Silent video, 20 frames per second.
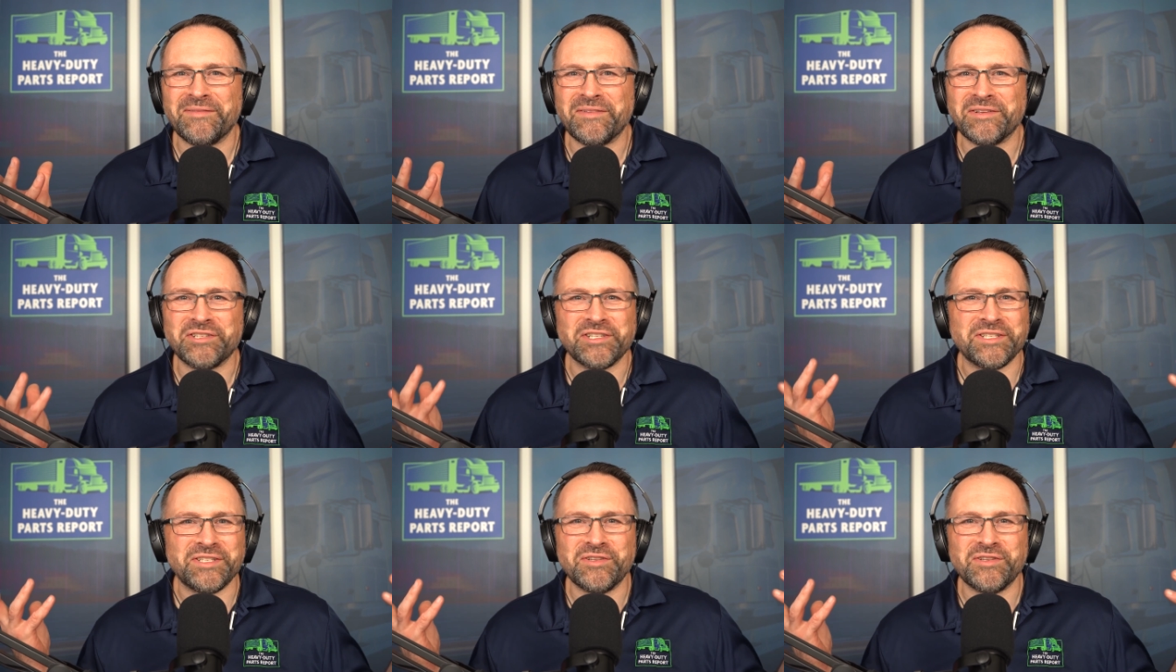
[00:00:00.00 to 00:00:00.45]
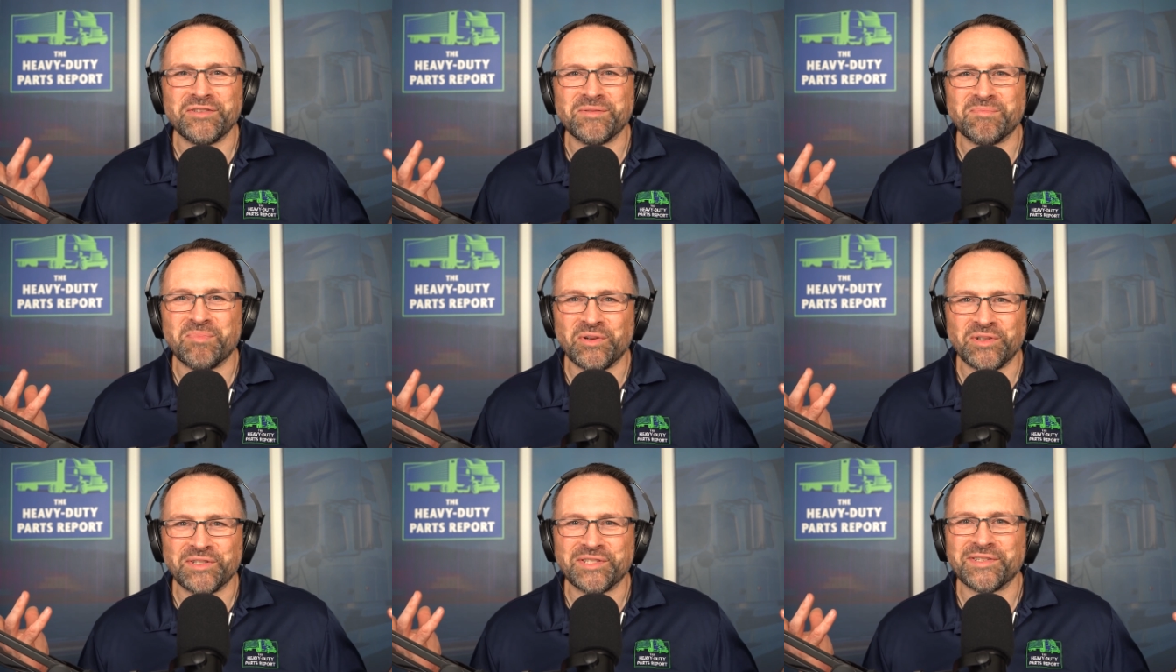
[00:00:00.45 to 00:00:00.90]
Like if you just
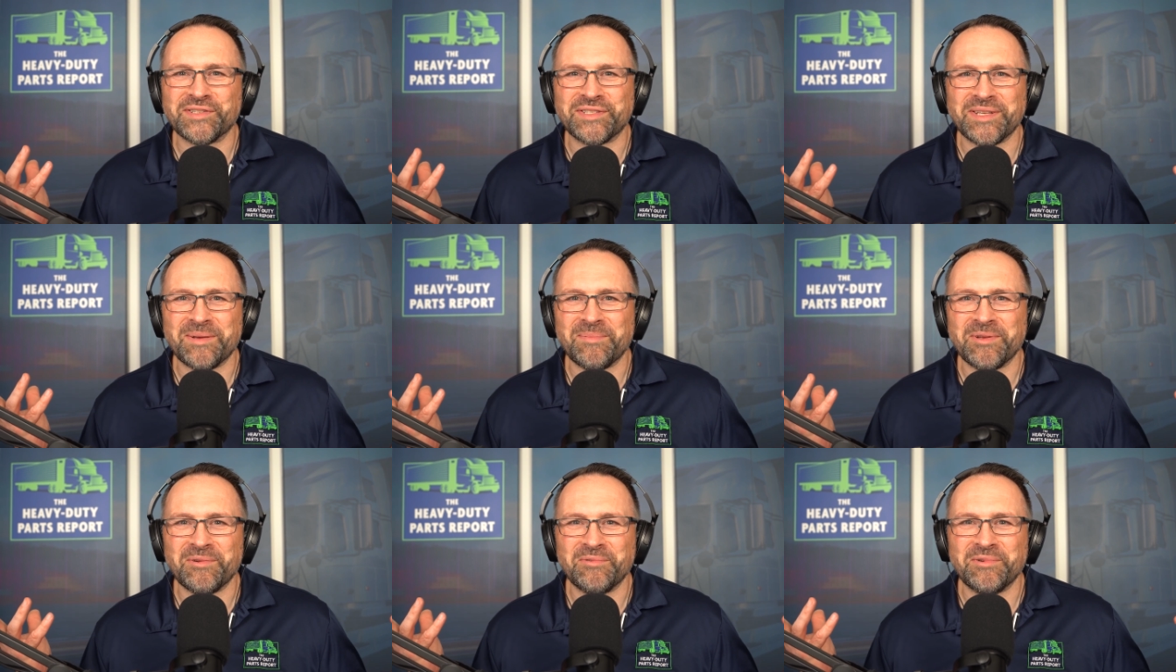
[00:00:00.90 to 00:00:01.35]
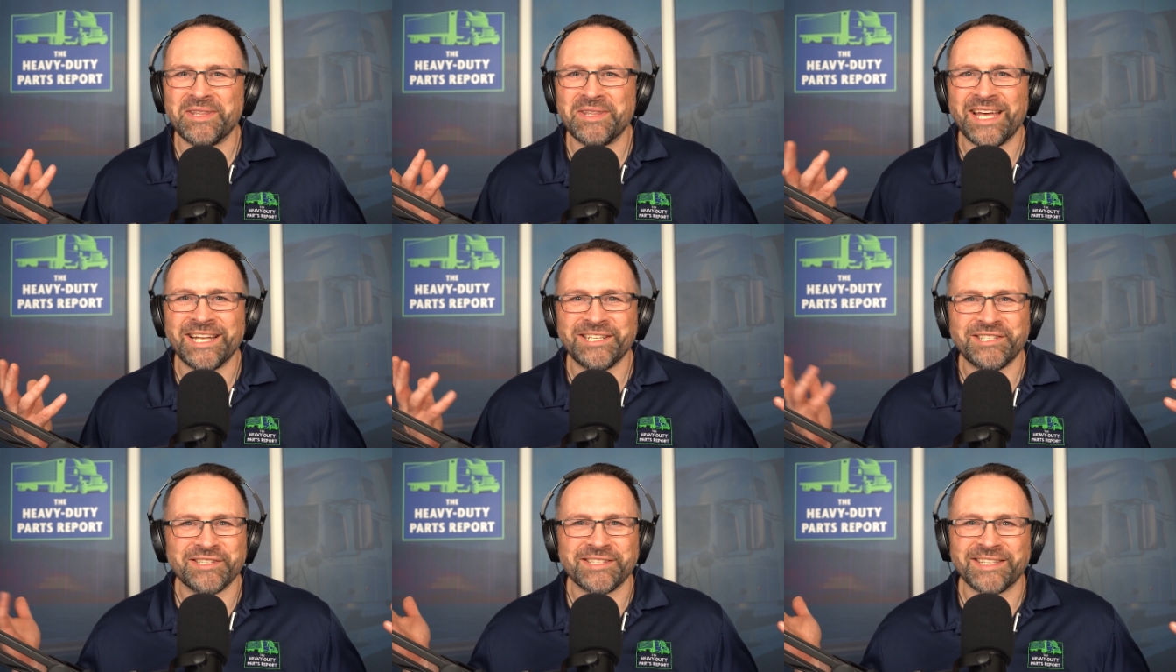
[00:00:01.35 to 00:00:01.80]
use bolts or something,
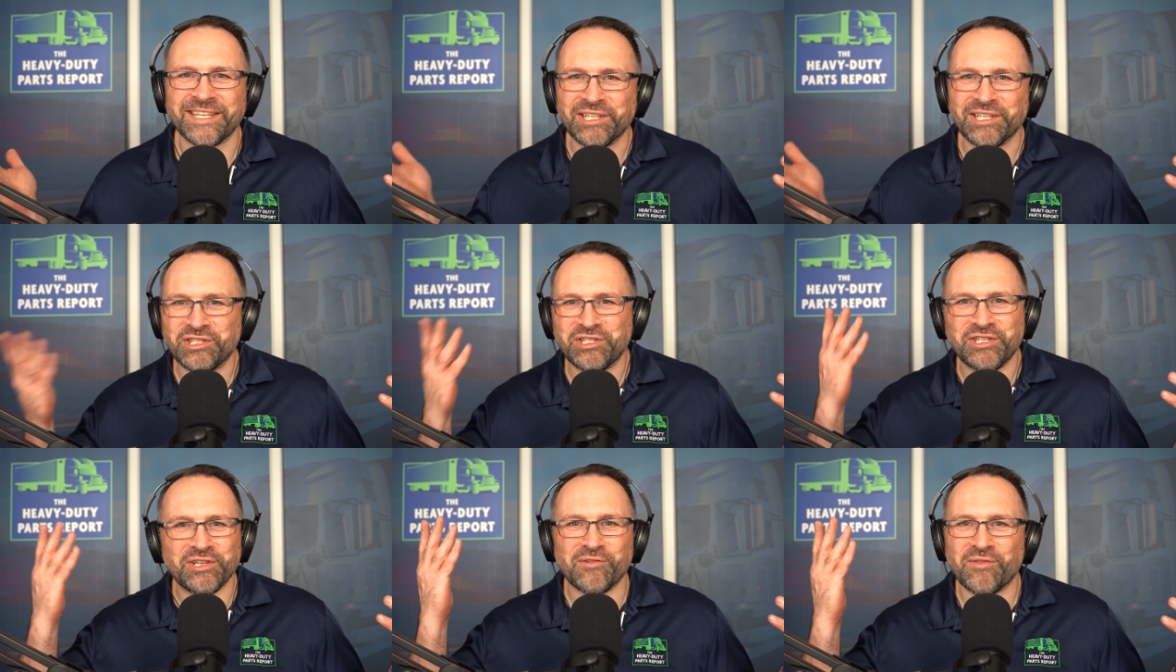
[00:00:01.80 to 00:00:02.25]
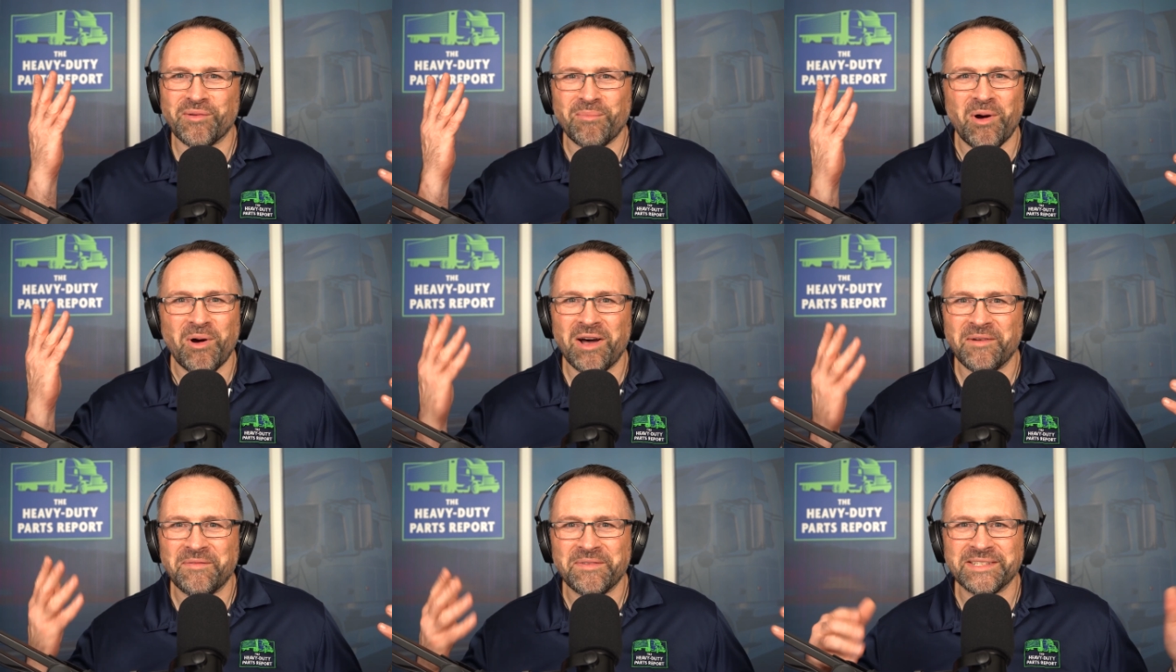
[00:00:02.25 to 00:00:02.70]
wouldn't that just like shear
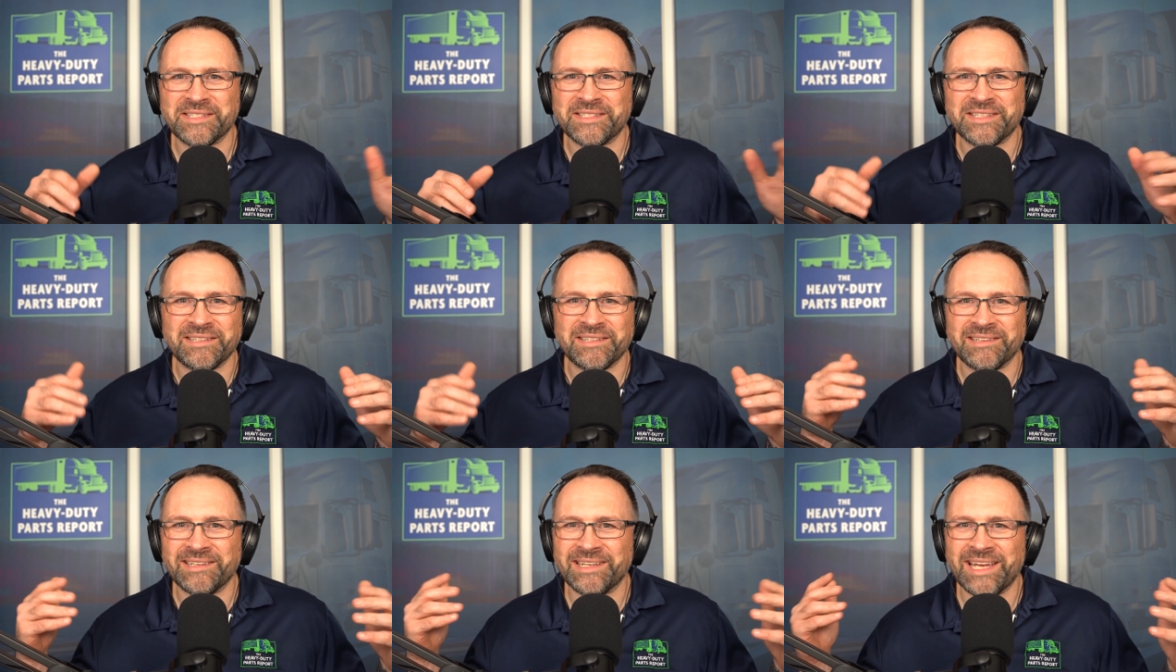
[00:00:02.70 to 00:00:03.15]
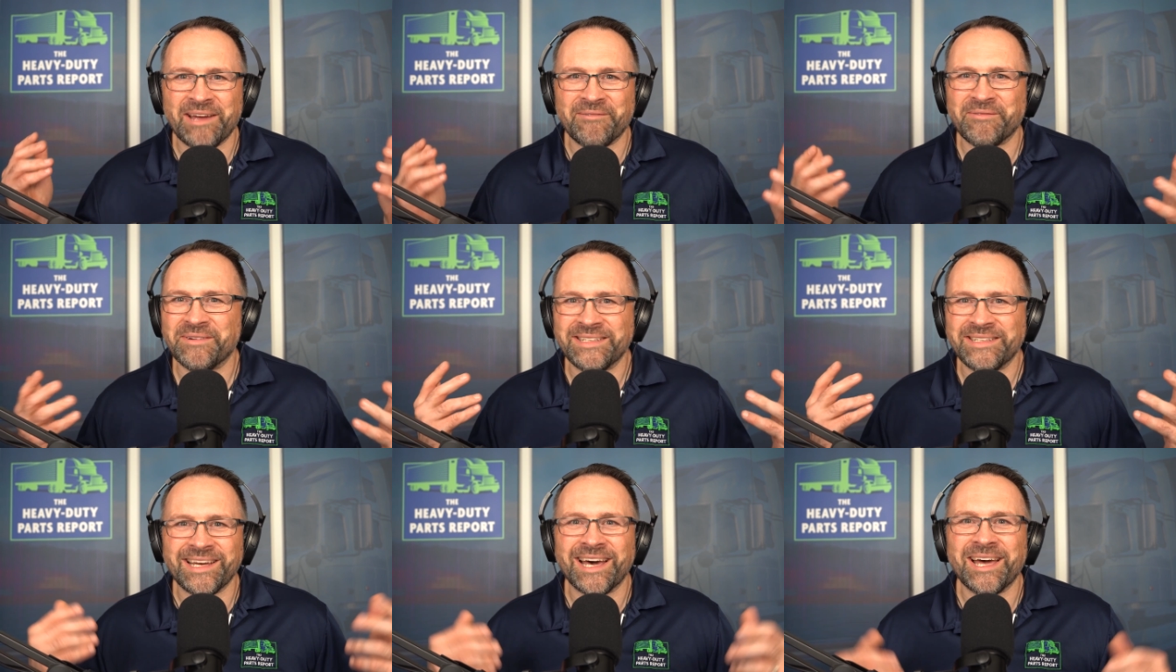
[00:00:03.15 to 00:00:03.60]
them off as uh,
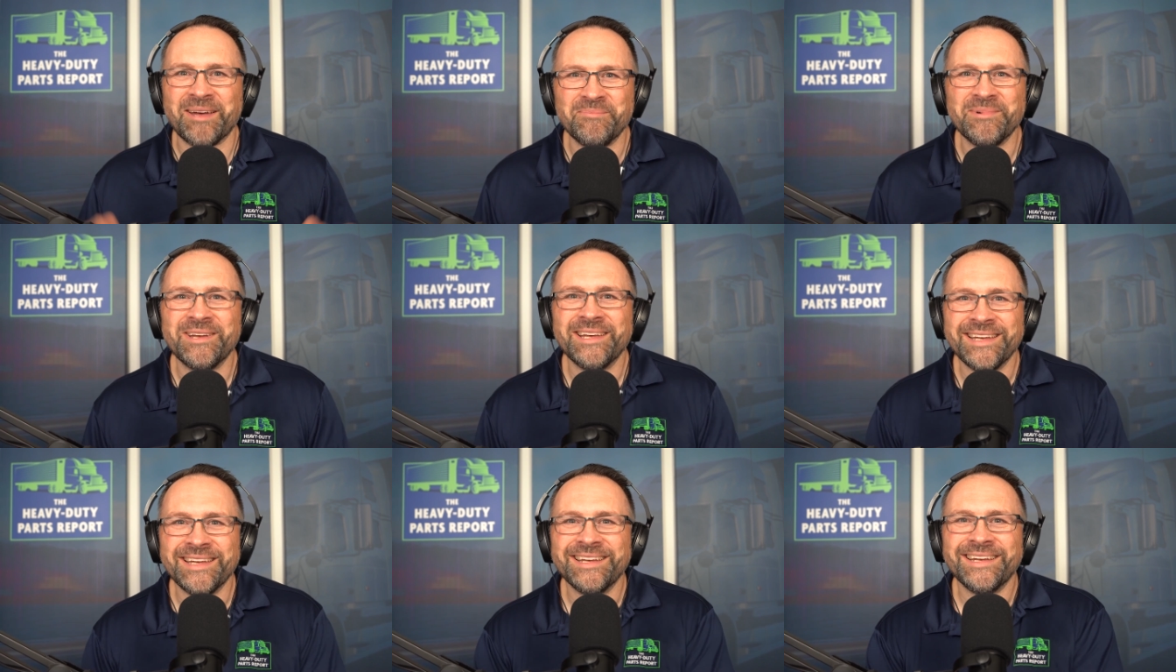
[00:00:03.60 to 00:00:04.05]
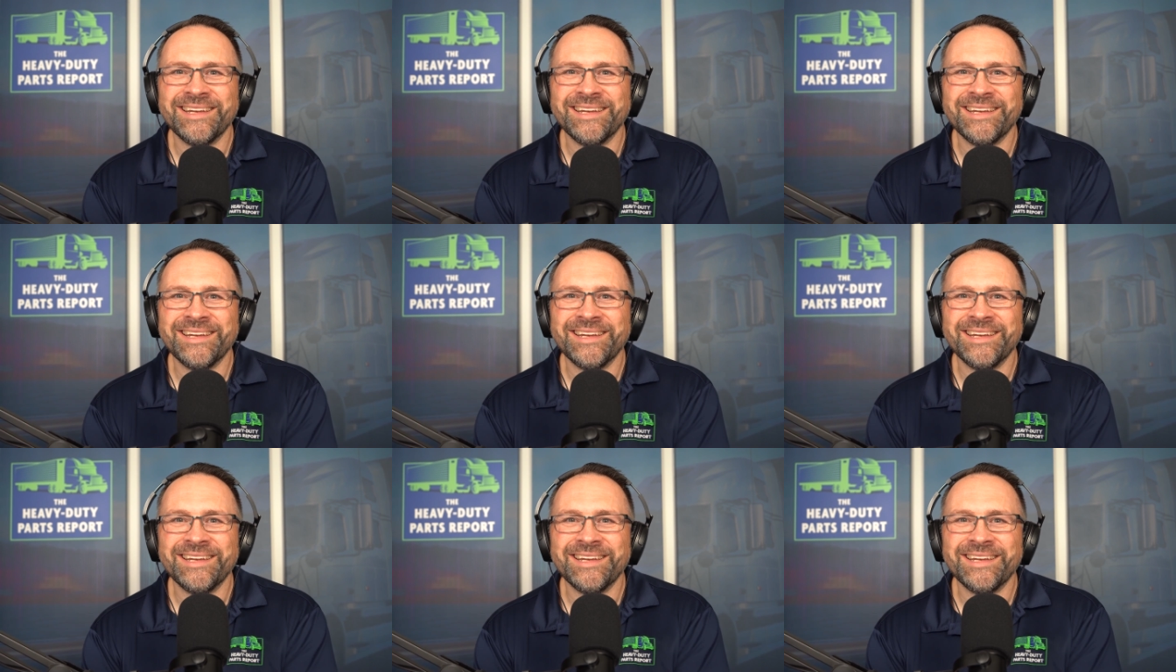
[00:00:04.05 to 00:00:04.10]
every time?